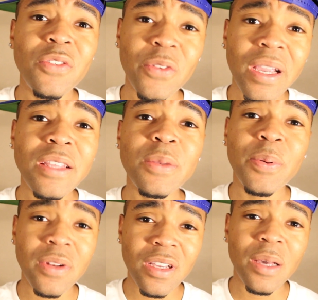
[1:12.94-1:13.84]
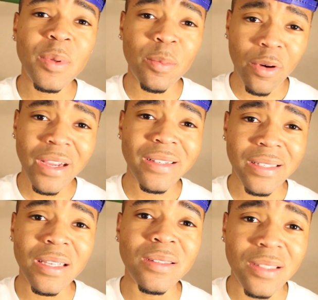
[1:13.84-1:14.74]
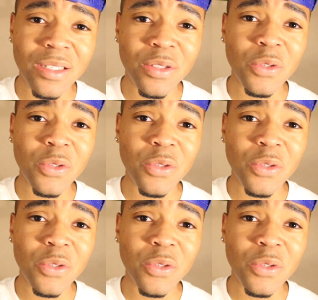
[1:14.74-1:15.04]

You forgot to put a couple brain cells in